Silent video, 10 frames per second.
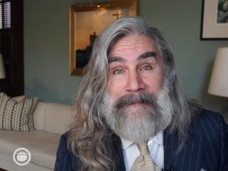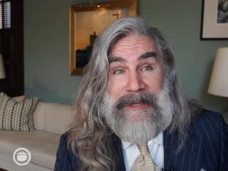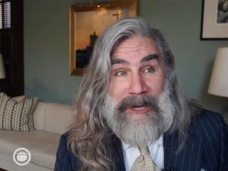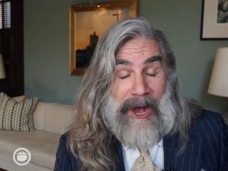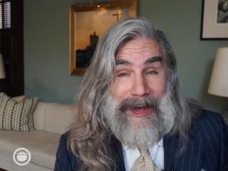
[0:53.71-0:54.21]

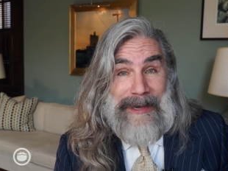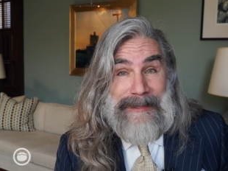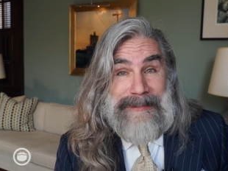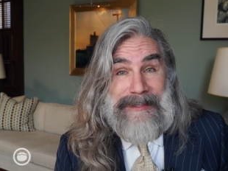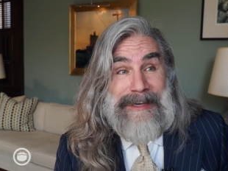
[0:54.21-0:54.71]

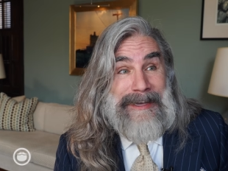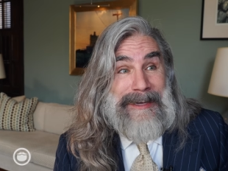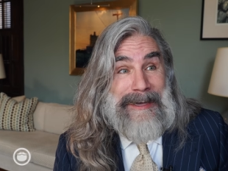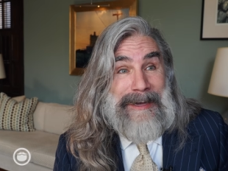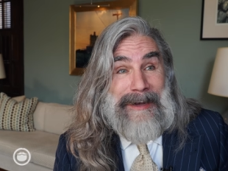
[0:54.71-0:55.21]
because
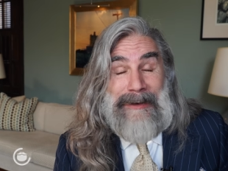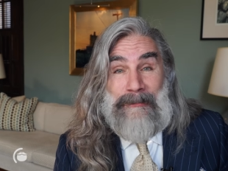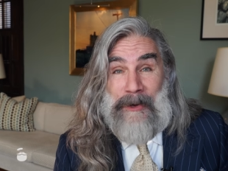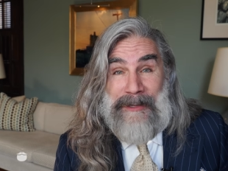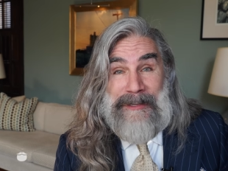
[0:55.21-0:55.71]

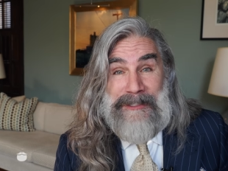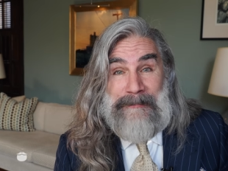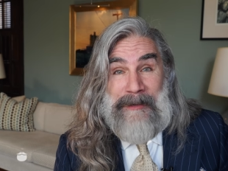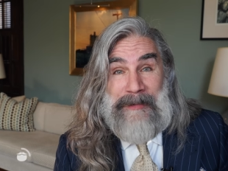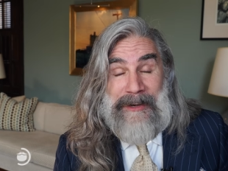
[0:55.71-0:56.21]
of what it does
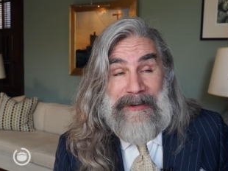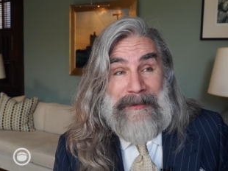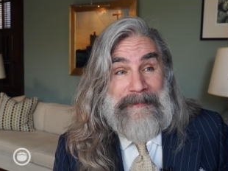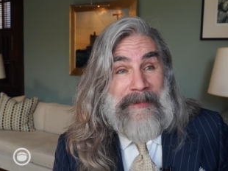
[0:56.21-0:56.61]
to my beard.